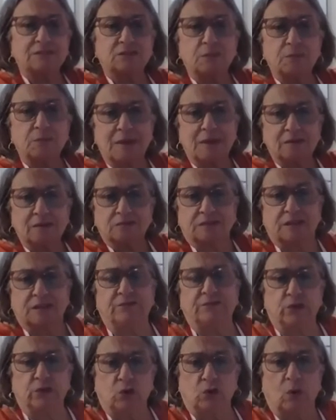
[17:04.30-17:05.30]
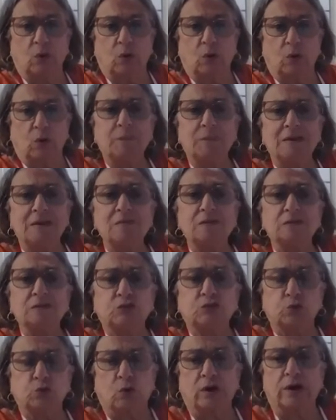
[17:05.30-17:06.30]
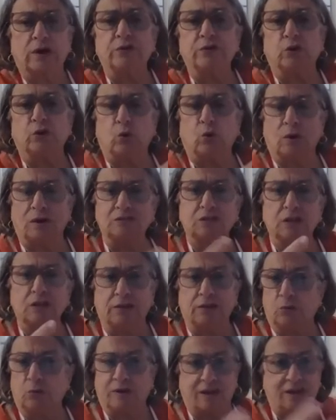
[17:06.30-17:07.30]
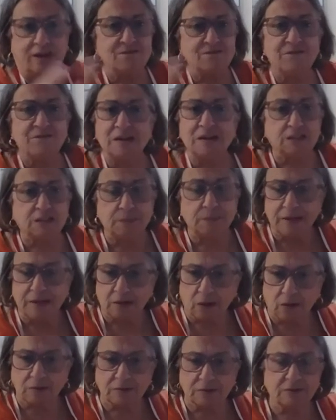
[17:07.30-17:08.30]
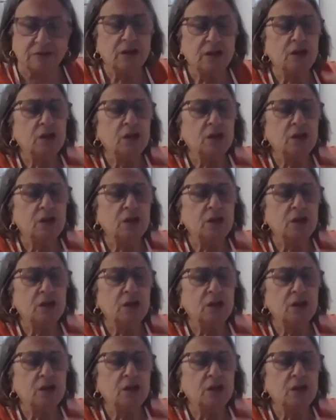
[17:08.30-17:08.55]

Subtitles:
tomatoes, if you're going to be in the store and you can't find tomatoes,